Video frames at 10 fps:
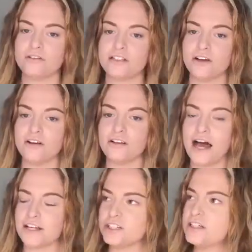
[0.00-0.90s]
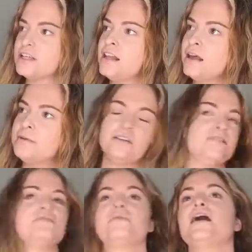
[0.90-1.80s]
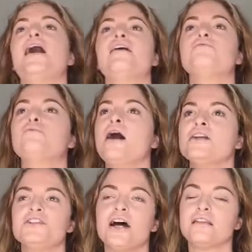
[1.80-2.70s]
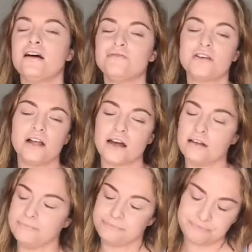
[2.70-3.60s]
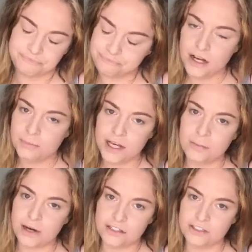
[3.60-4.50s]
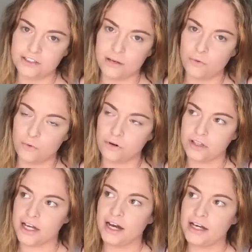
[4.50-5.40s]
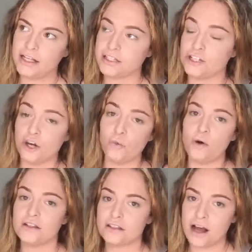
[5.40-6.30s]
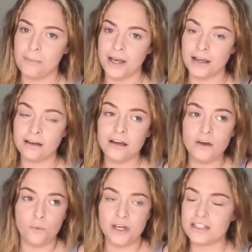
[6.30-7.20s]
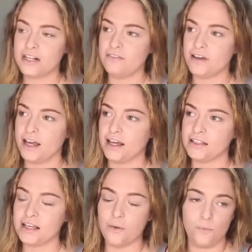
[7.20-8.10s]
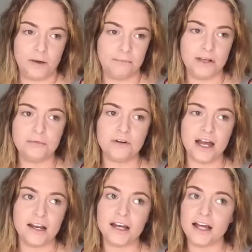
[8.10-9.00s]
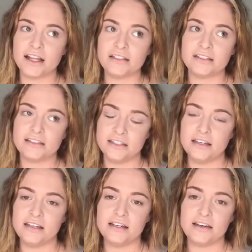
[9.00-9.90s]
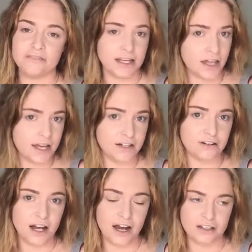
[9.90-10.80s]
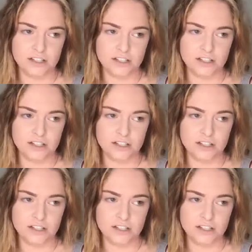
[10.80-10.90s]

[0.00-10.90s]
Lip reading: Silk Lashes, and let me tell you something. I love to I'm like a Boxycharm whore. I like to know what's coming weeks in advance, and when people get it, I like to see if they like it or not.